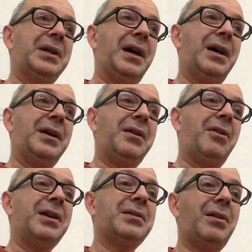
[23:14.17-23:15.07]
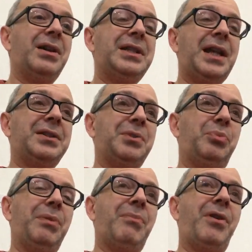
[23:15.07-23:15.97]
I tend to
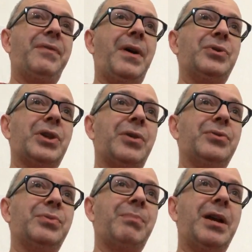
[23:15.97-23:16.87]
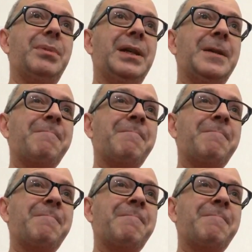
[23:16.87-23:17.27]
print my photos maybe